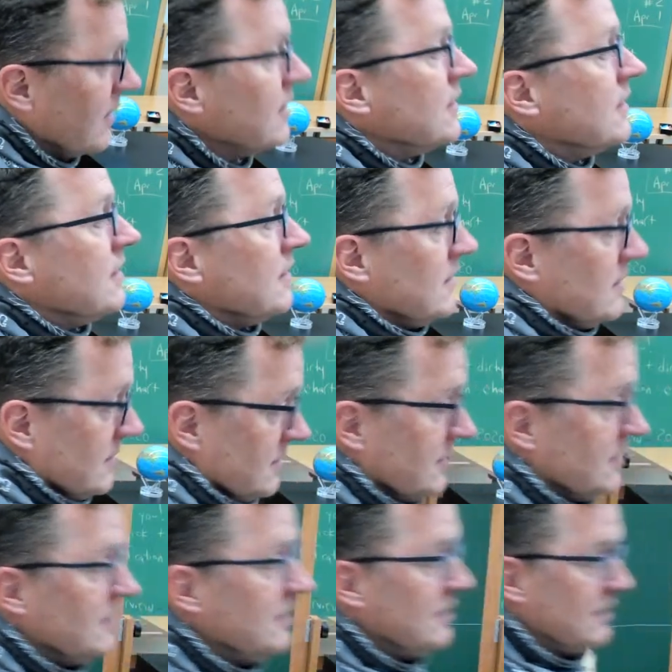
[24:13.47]
and the
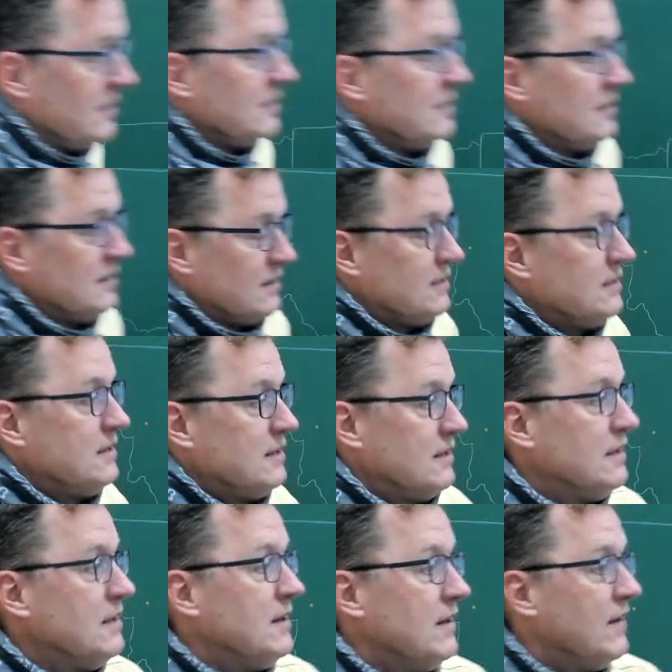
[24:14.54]
measured uh,
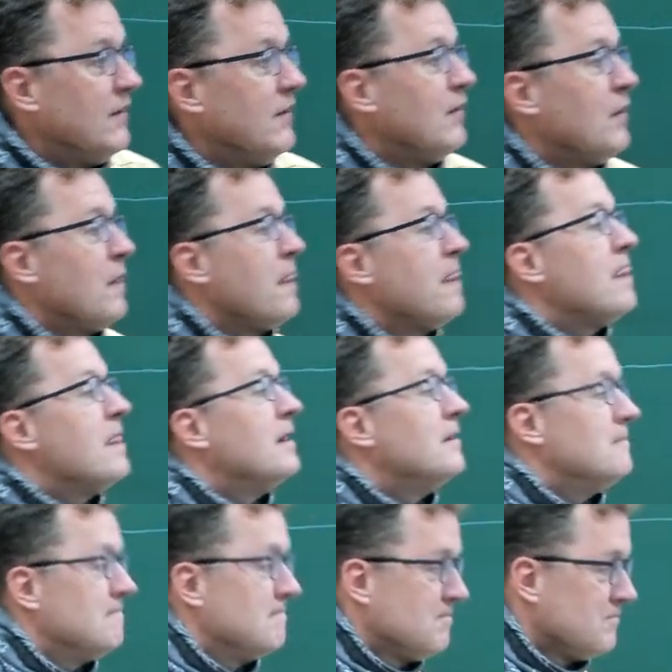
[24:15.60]
reversals of polarity
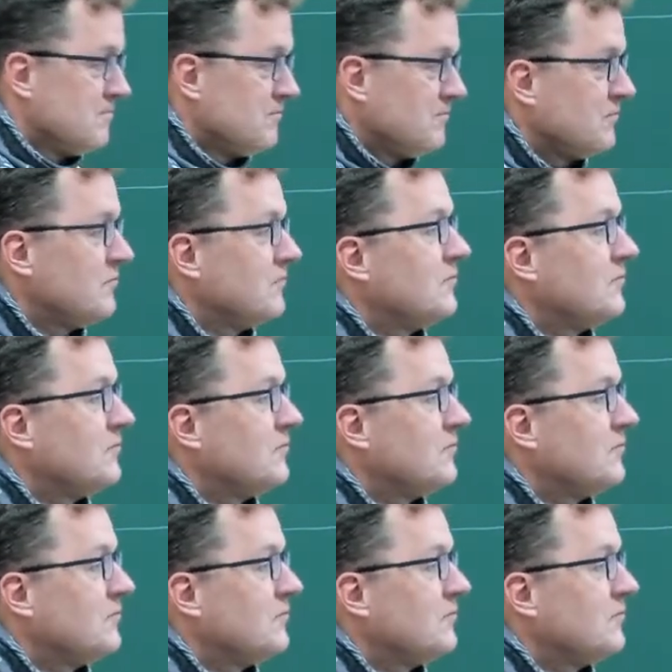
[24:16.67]
in the field